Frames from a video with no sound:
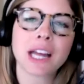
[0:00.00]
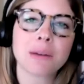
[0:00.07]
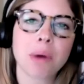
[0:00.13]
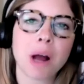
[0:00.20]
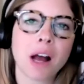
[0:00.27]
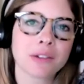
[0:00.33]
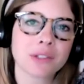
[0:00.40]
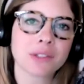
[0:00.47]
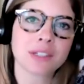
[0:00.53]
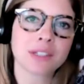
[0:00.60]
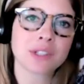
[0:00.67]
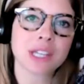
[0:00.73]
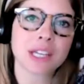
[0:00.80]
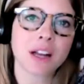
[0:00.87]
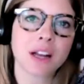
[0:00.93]
and positive
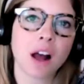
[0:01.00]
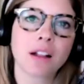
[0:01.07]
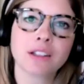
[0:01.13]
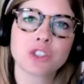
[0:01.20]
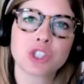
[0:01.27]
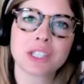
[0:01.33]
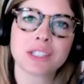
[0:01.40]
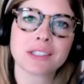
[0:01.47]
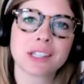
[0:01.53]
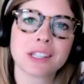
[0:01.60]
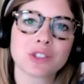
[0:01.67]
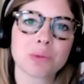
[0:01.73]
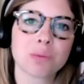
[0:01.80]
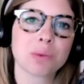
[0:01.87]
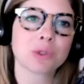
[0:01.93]
psychology
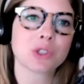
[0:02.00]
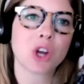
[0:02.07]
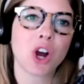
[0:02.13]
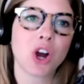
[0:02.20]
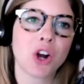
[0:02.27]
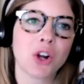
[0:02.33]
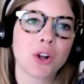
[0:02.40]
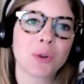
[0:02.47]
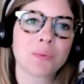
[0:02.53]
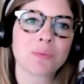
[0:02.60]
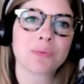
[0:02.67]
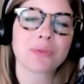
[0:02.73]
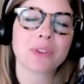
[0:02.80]
accessible to all.